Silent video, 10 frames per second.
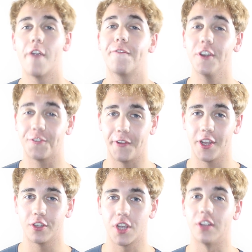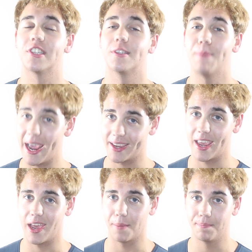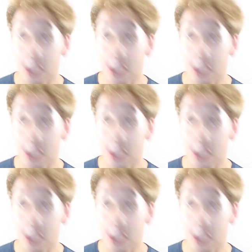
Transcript: Our first video is called Smack Cam.